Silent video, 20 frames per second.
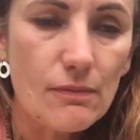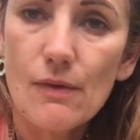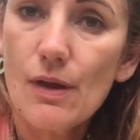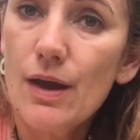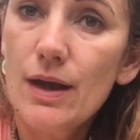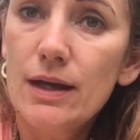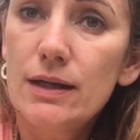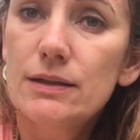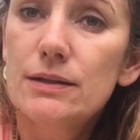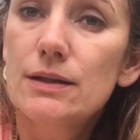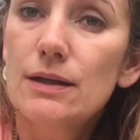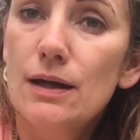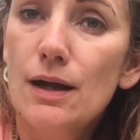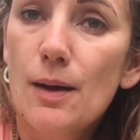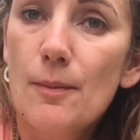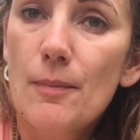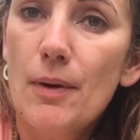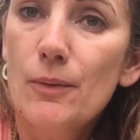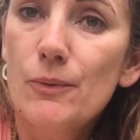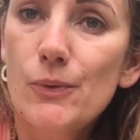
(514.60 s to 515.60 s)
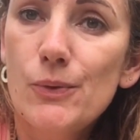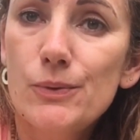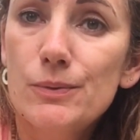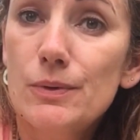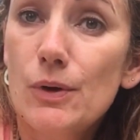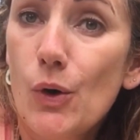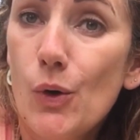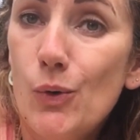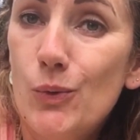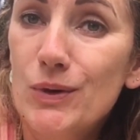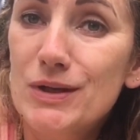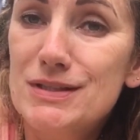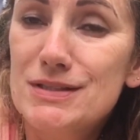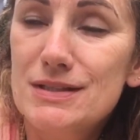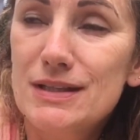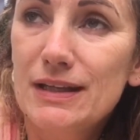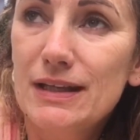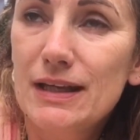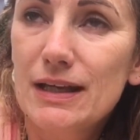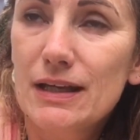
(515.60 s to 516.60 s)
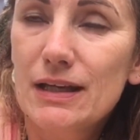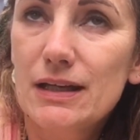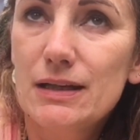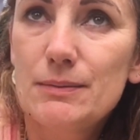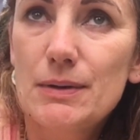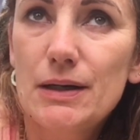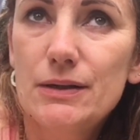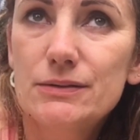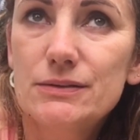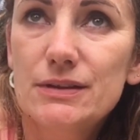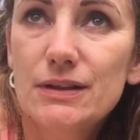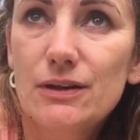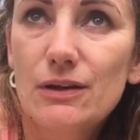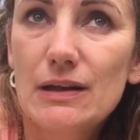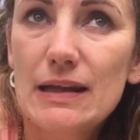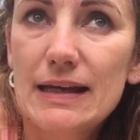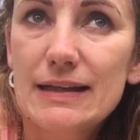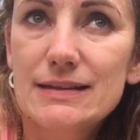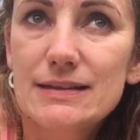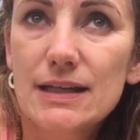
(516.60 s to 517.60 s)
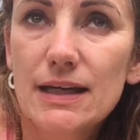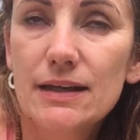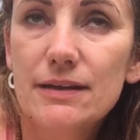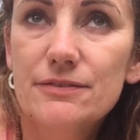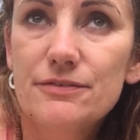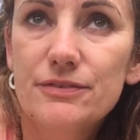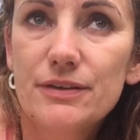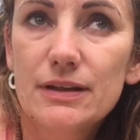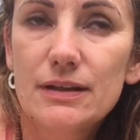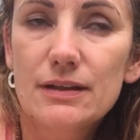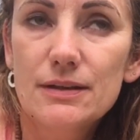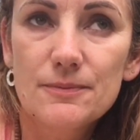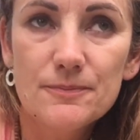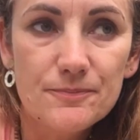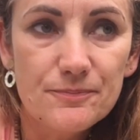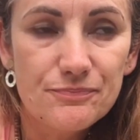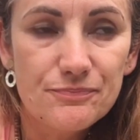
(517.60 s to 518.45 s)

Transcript: And I'm always thinking about the collective and